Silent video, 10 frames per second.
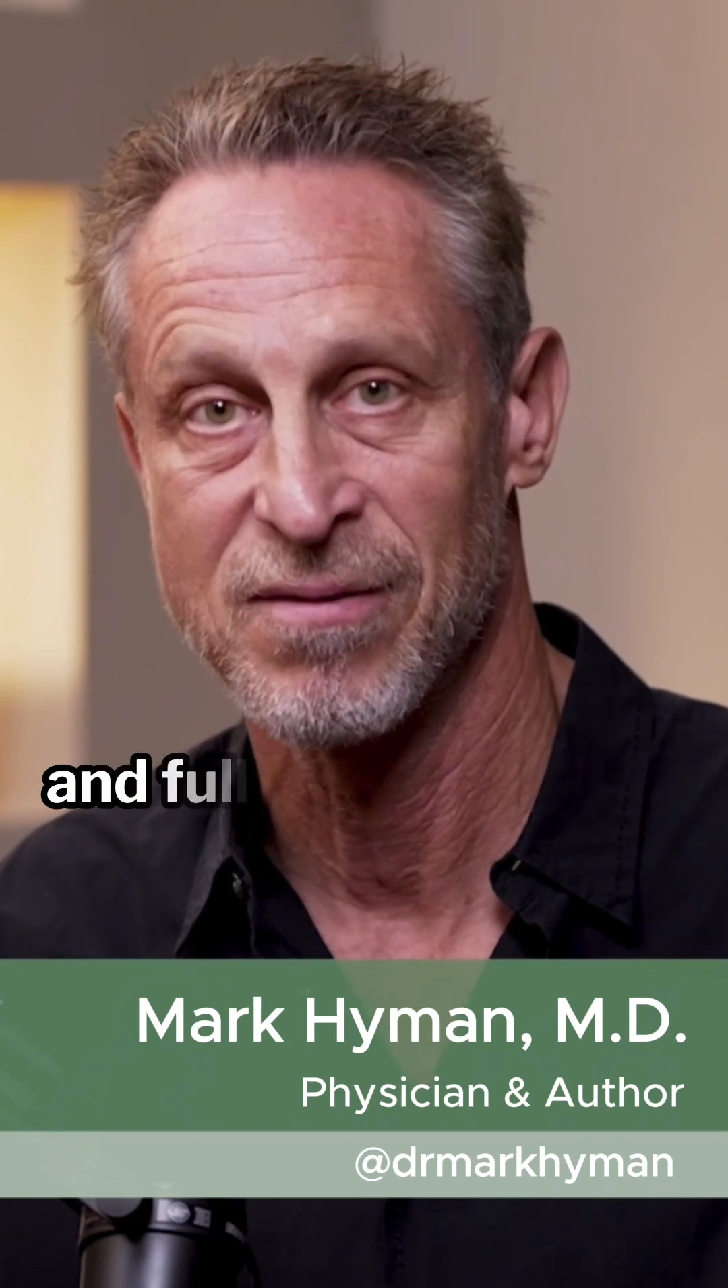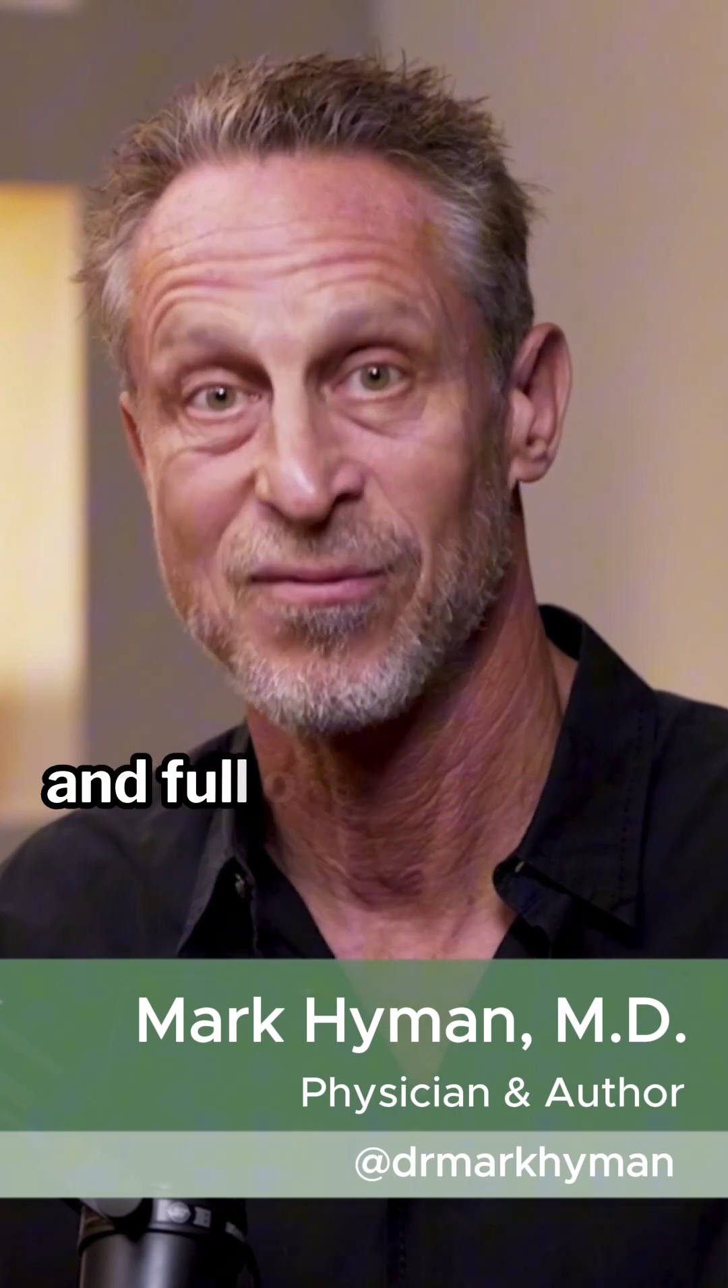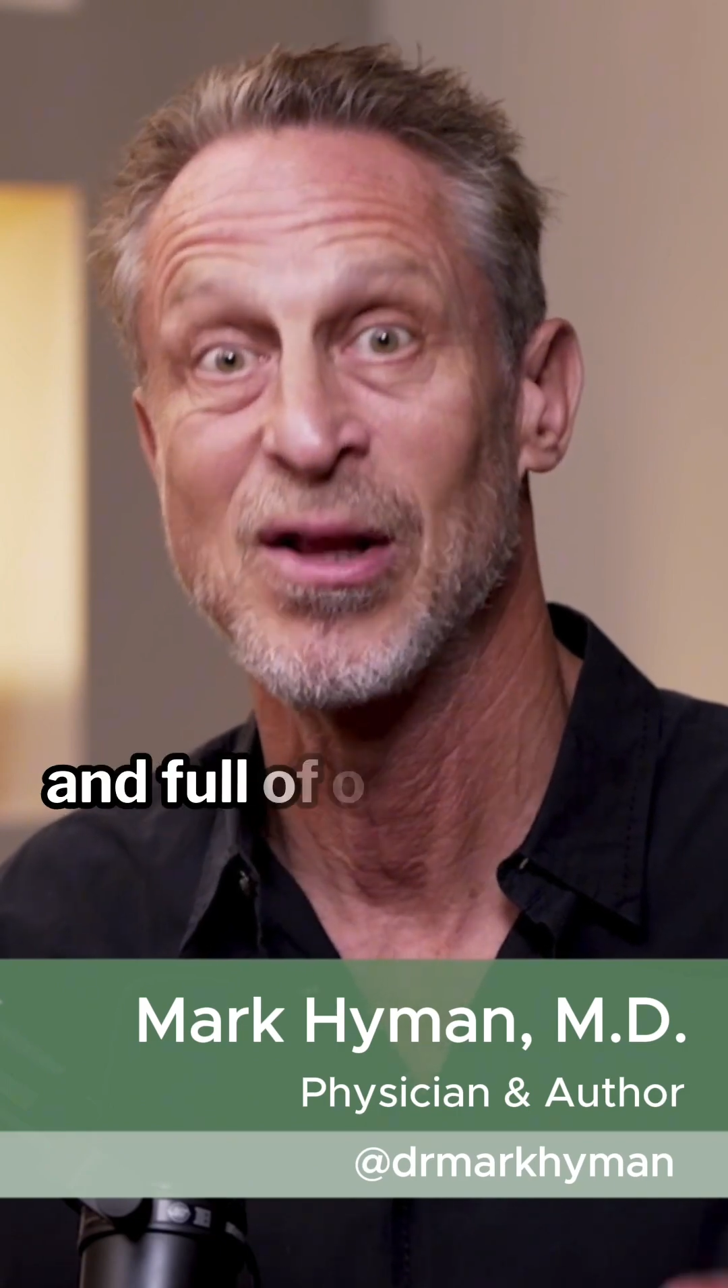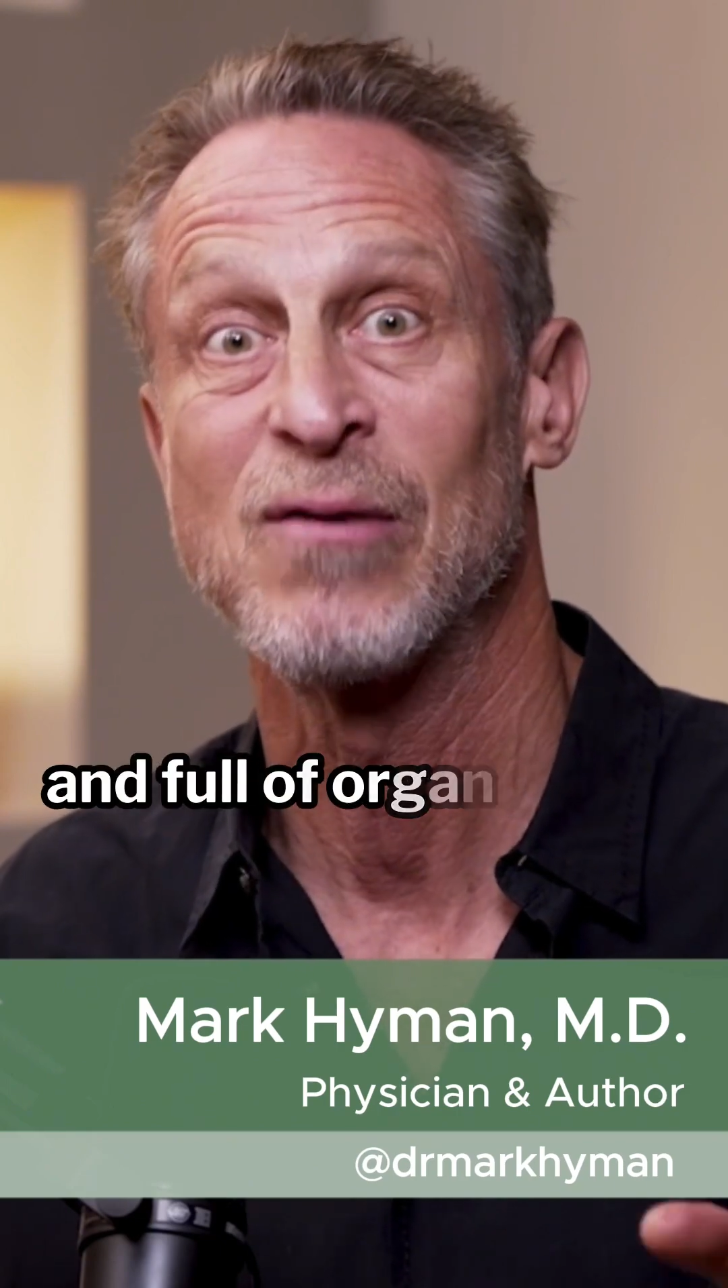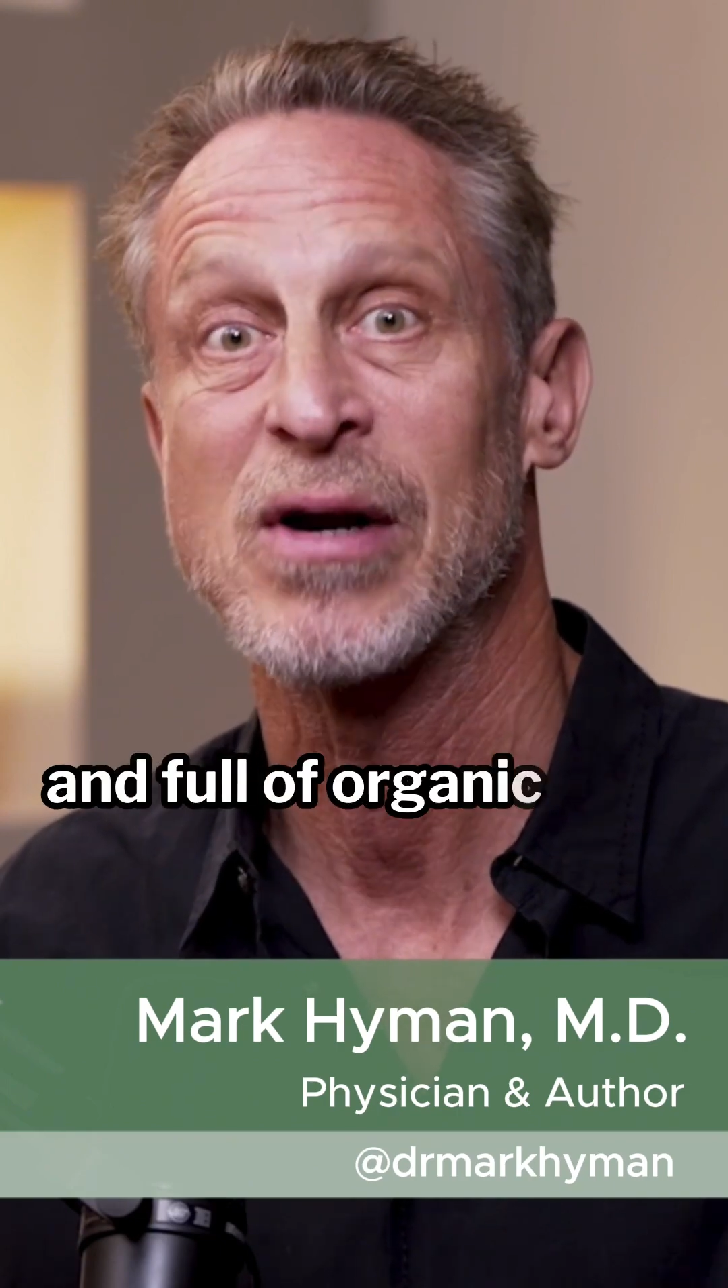and
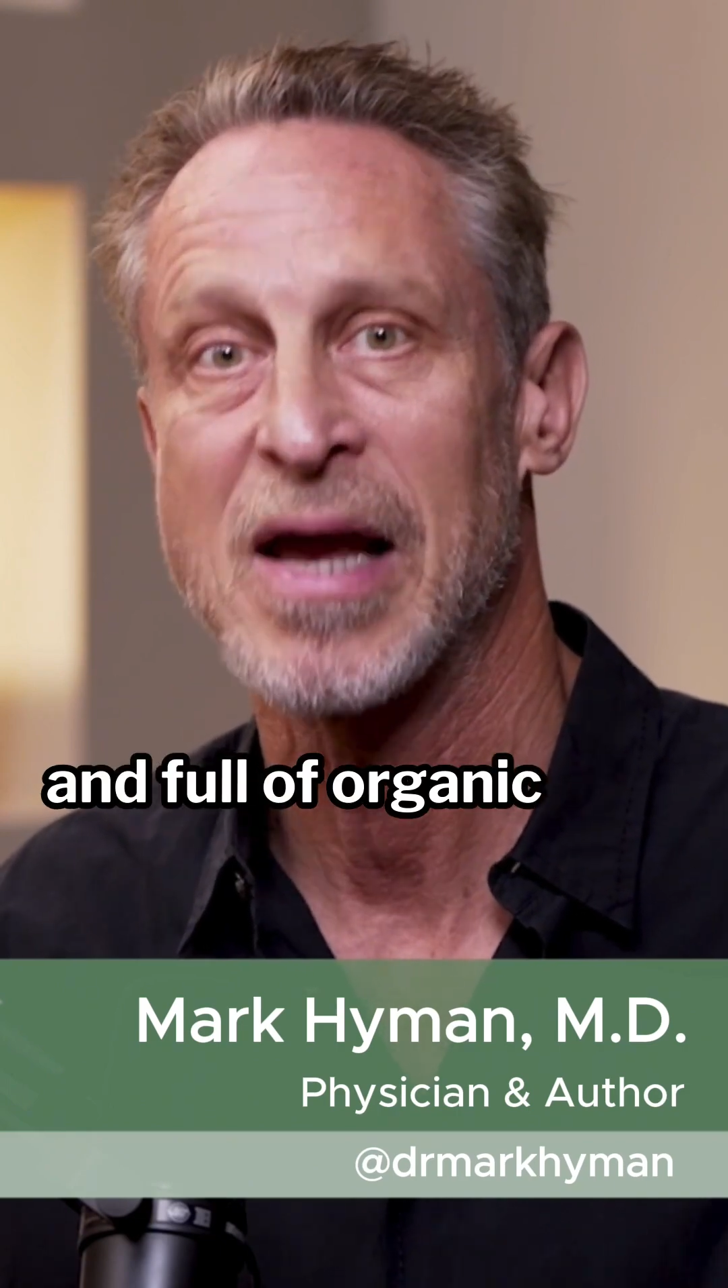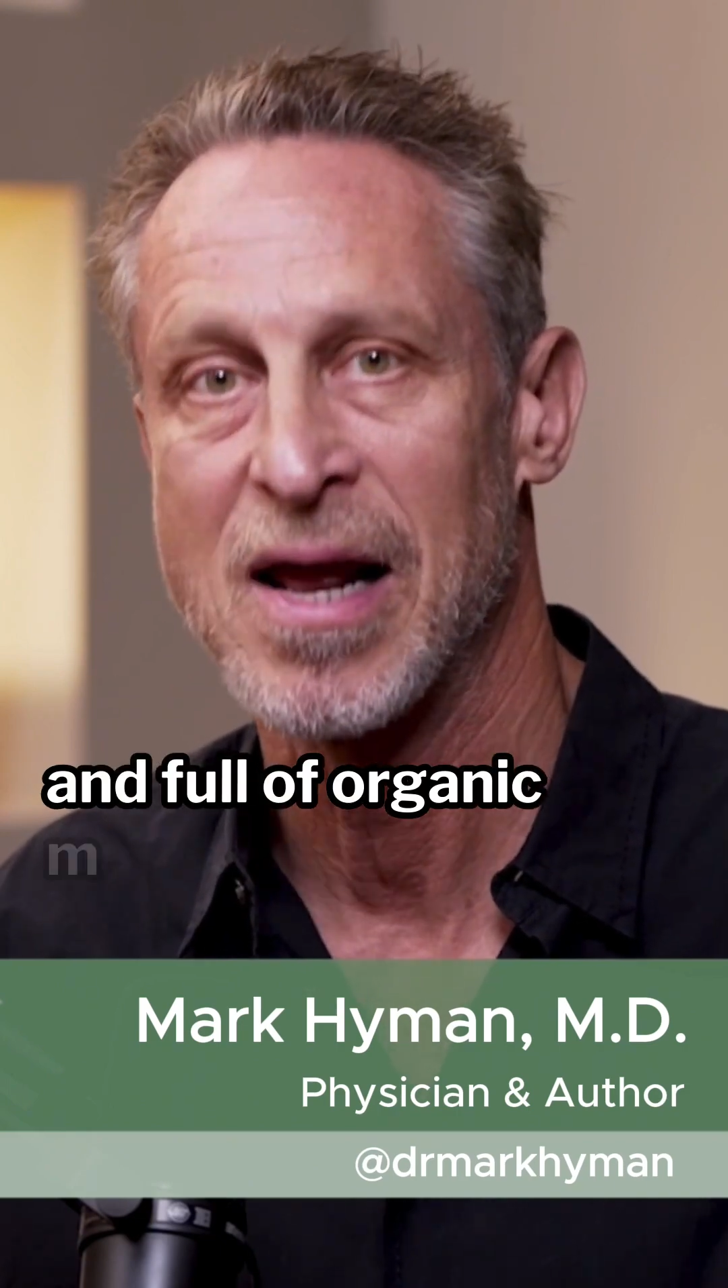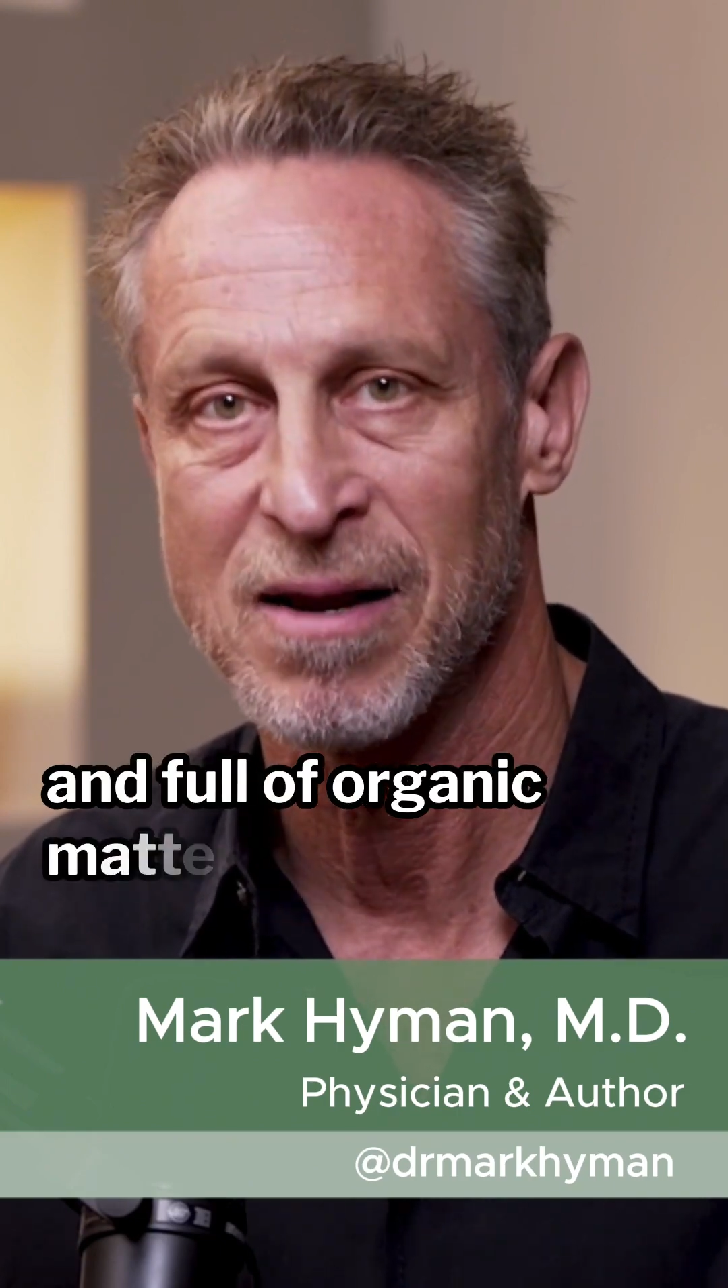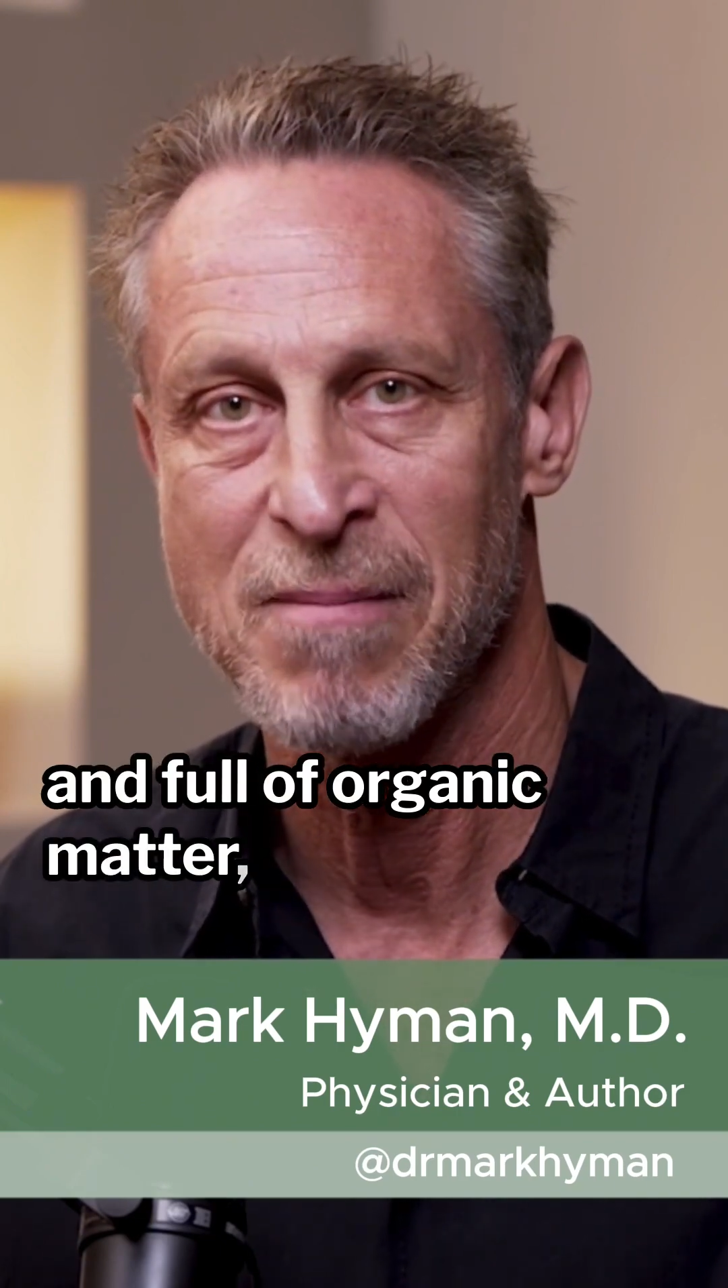full of organic